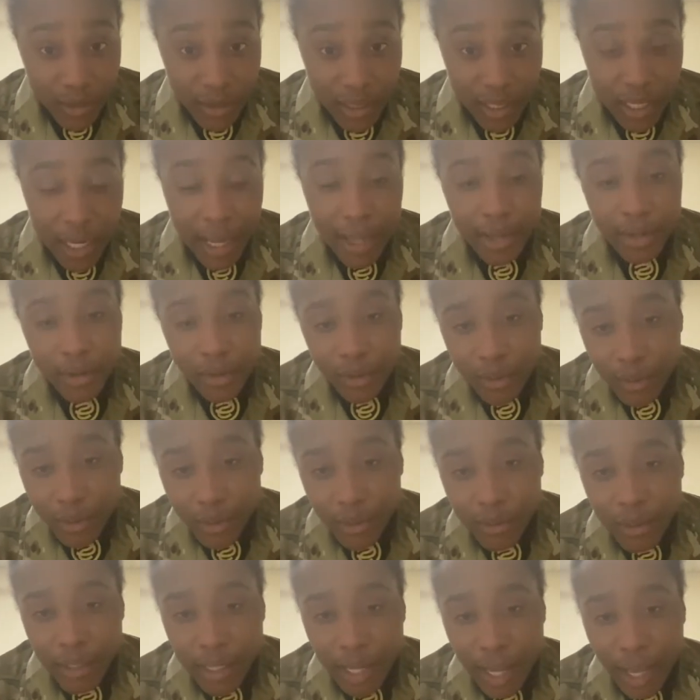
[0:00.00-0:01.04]
and I knew
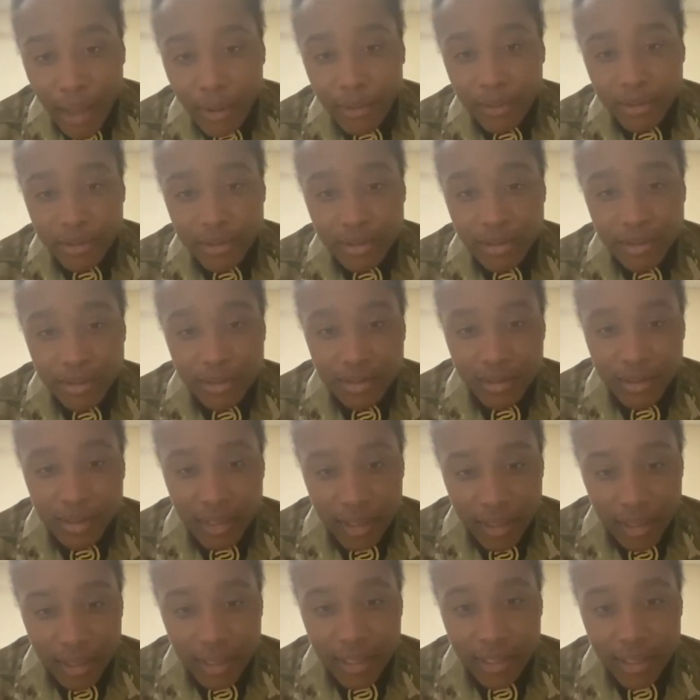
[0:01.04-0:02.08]
that I was
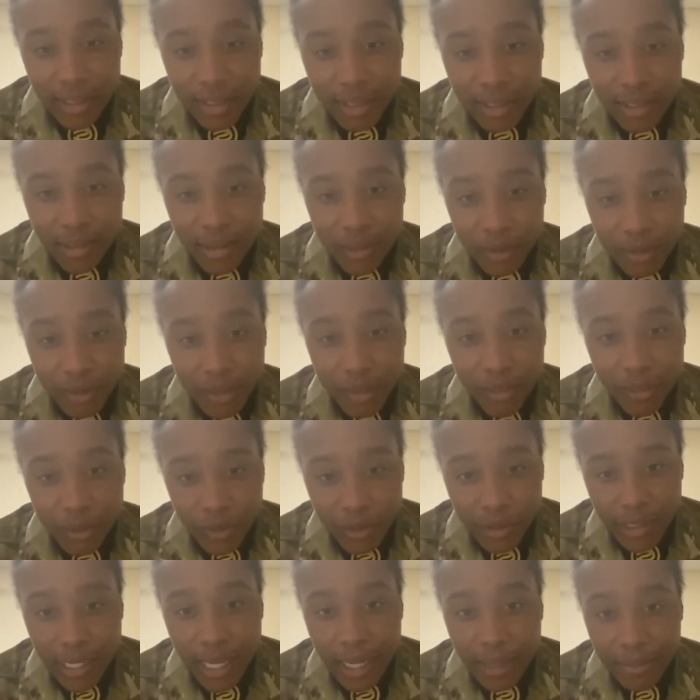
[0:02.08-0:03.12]
gonna need a little bit more
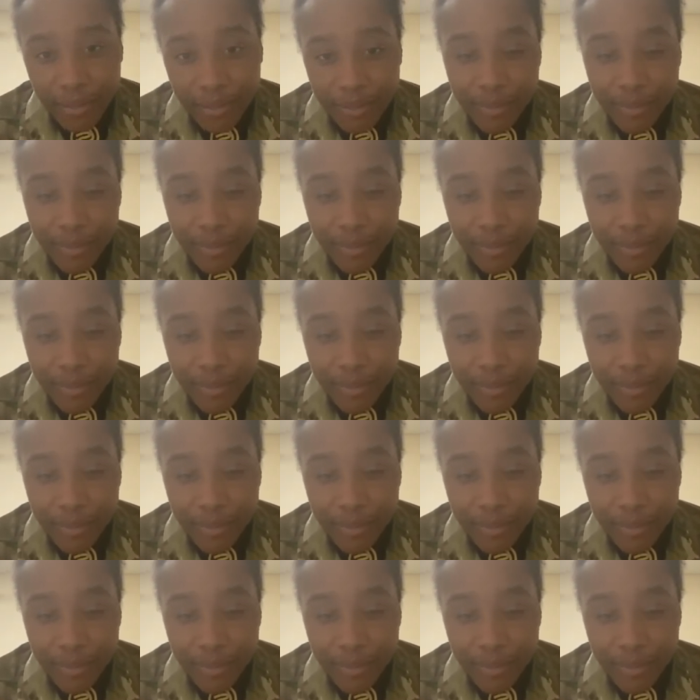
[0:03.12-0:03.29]
time.